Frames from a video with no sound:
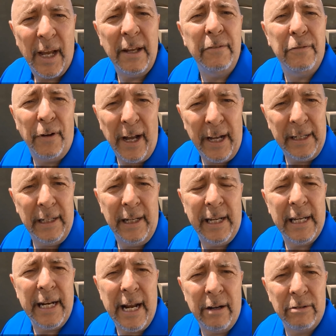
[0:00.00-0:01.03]
and
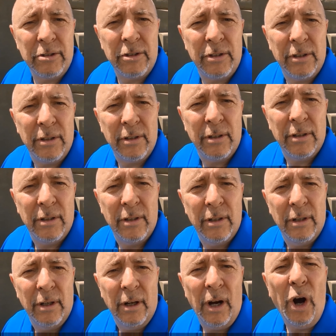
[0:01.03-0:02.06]
finally announced,
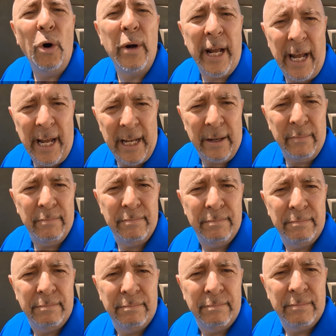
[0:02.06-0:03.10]
"Okay,
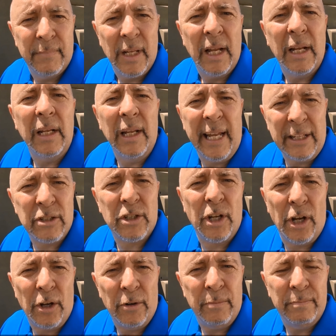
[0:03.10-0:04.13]
let's
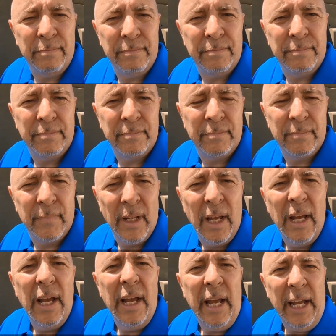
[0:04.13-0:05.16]
go."
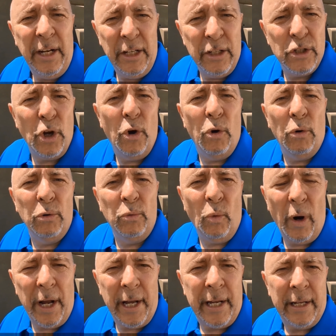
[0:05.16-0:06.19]
In his own
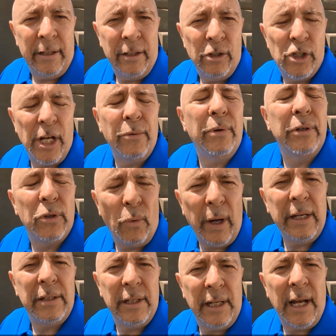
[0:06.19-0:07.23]
way, General
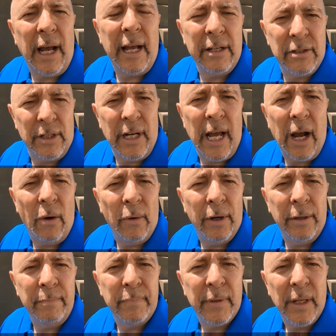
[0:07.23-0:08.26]
Dwight D.
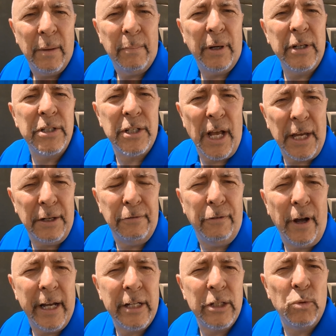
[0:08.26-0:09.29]
Eisenhower
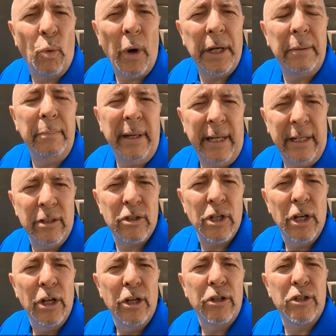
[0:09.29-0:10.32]
personifies what it
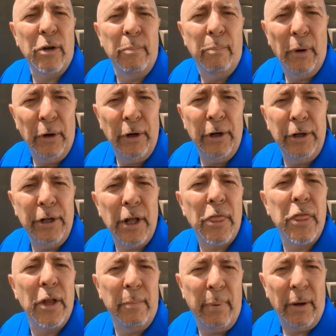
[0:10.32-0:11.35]
means to burn
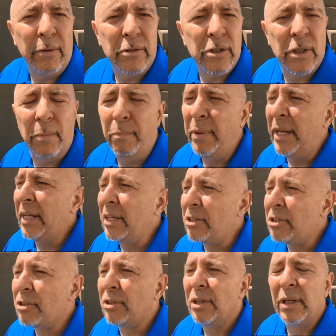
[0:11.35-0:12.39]
the boats, the
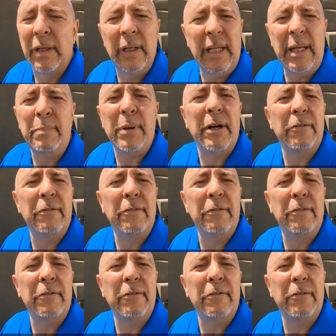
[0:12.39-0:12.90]
biggest leap